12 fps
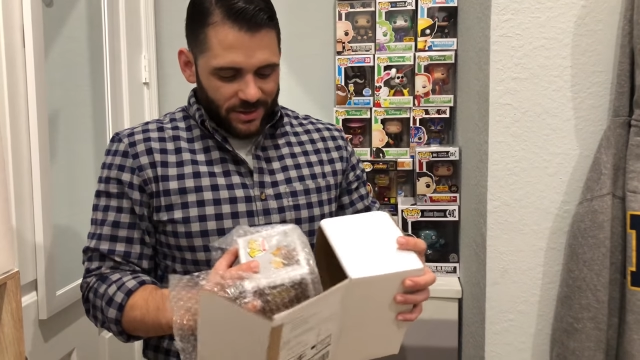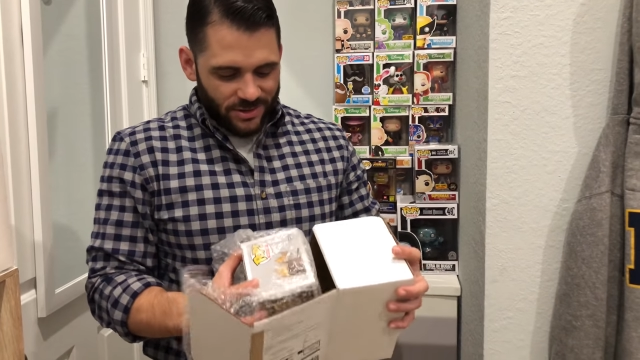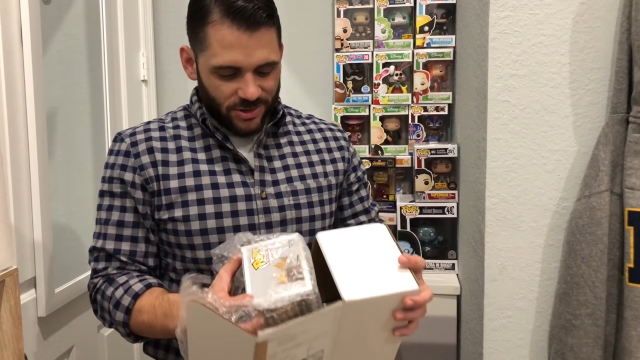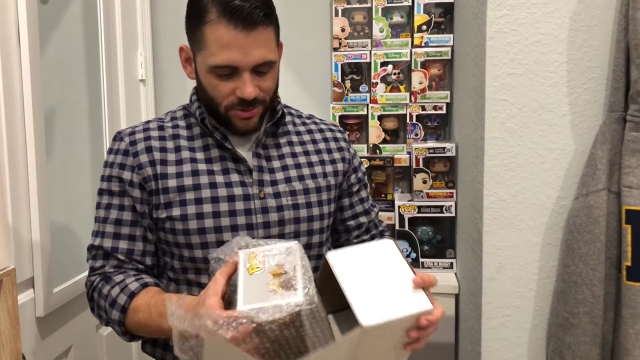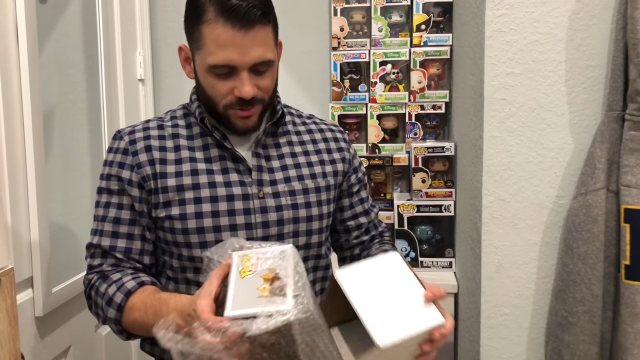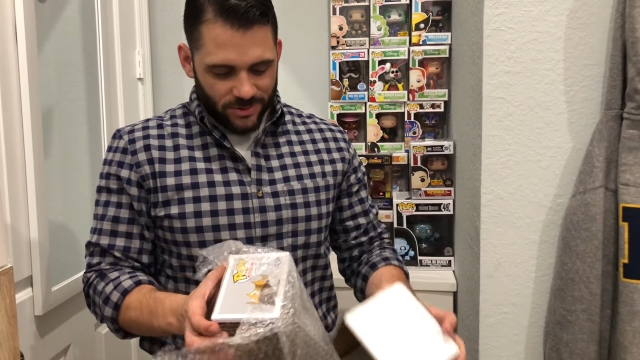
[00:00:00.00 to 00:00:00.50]

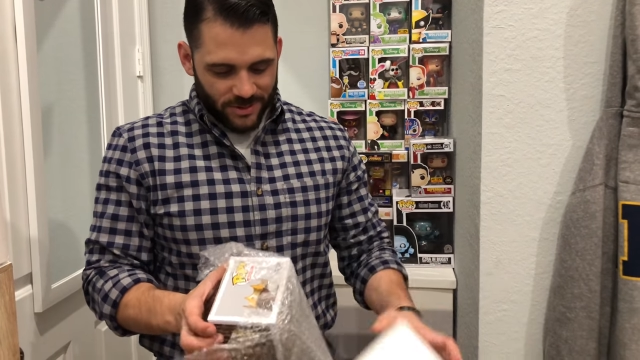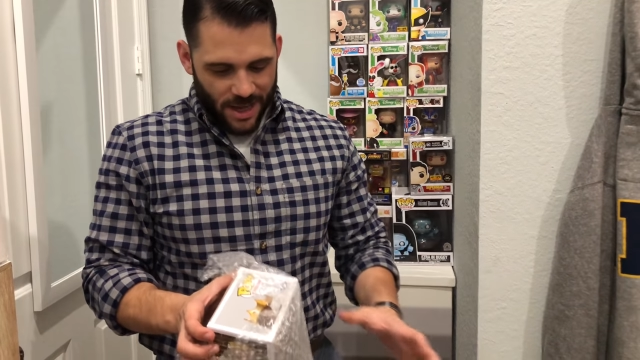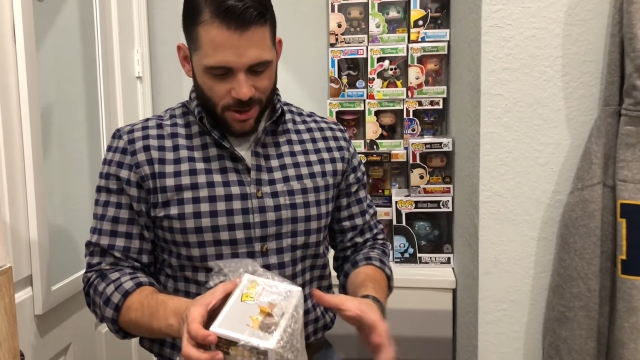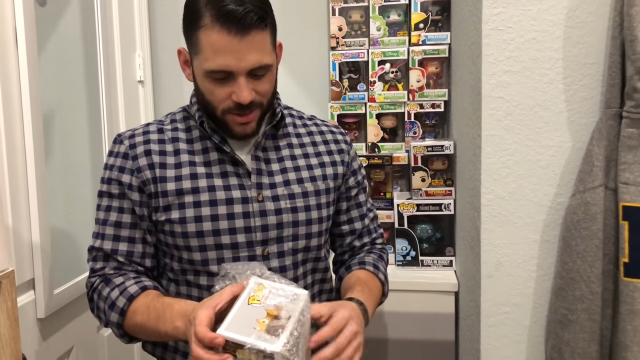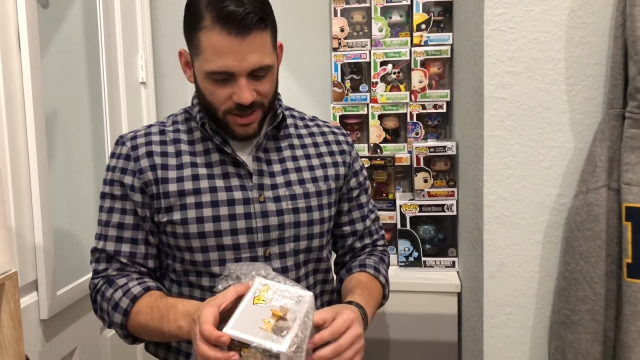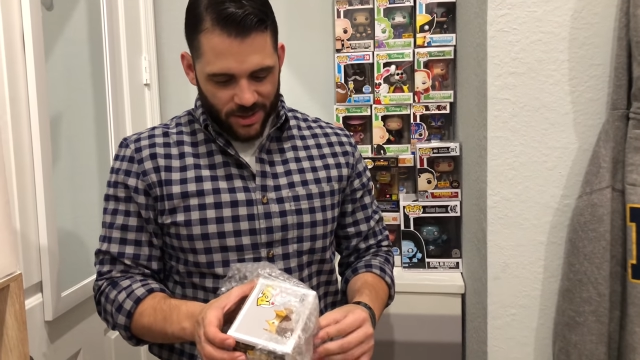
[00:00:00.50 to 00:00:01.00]
So
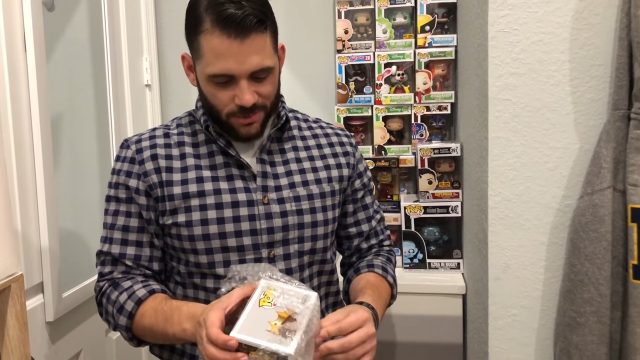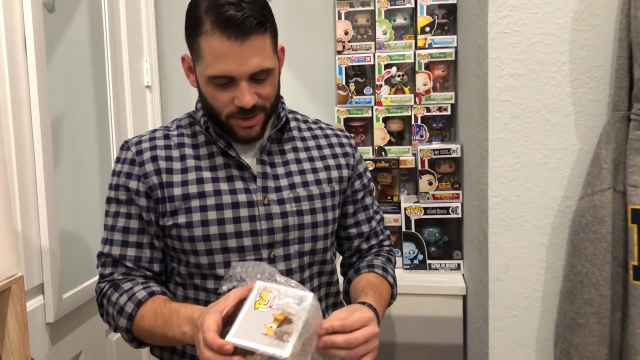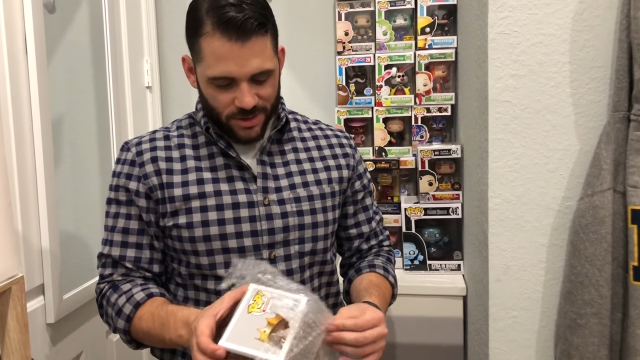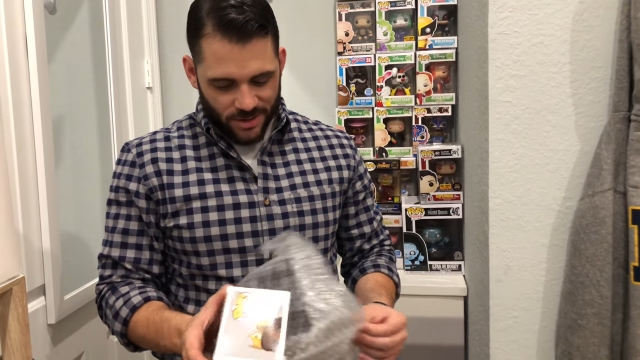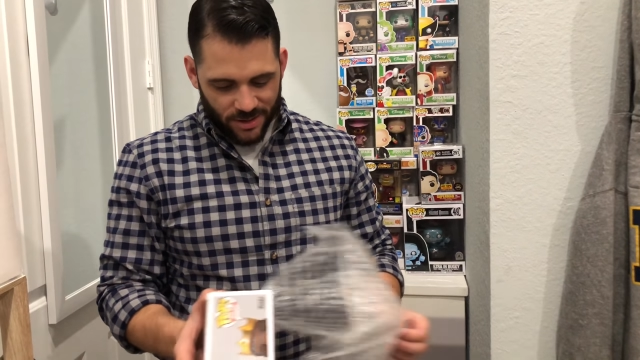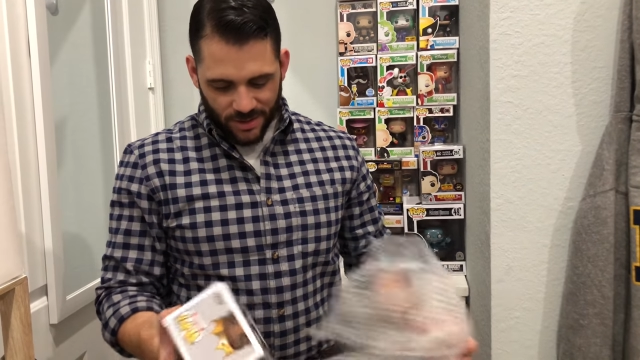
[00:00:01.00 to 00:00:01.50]
now he came
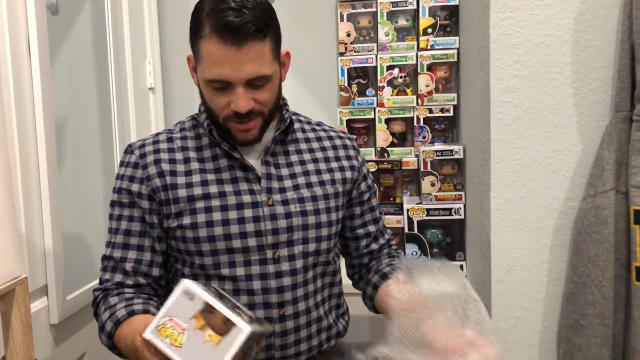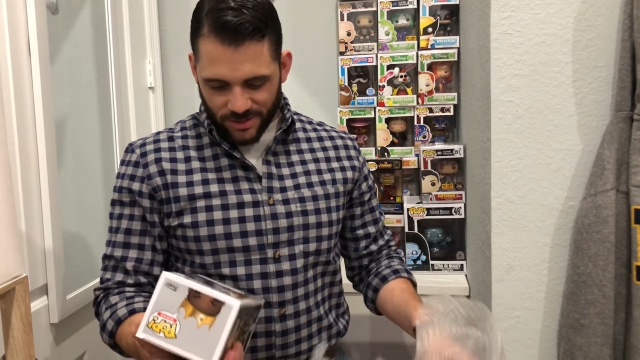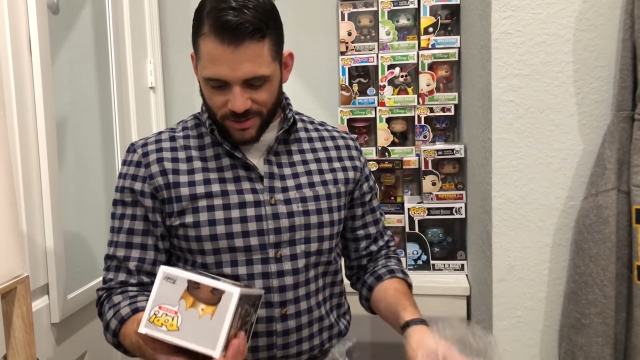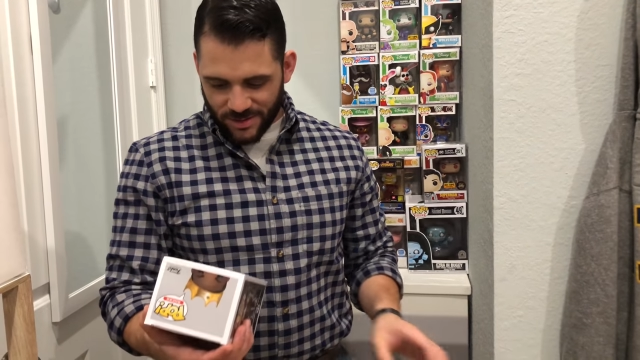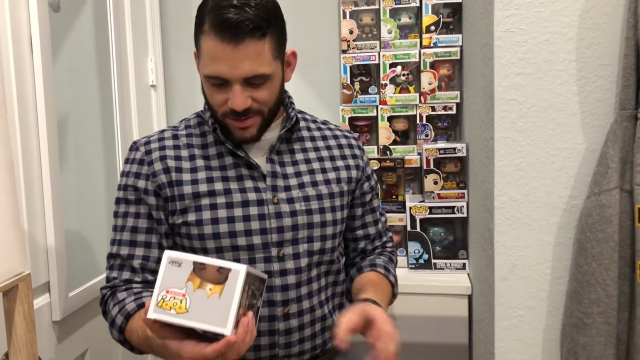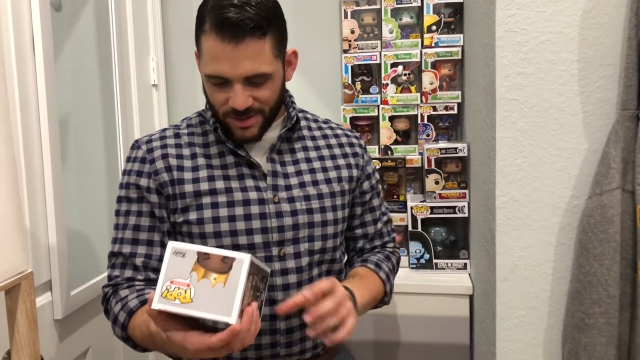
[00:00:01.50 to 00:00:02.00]
in
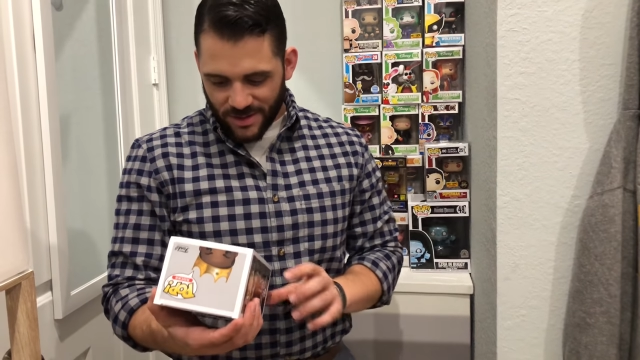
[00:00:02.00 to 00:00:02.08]
and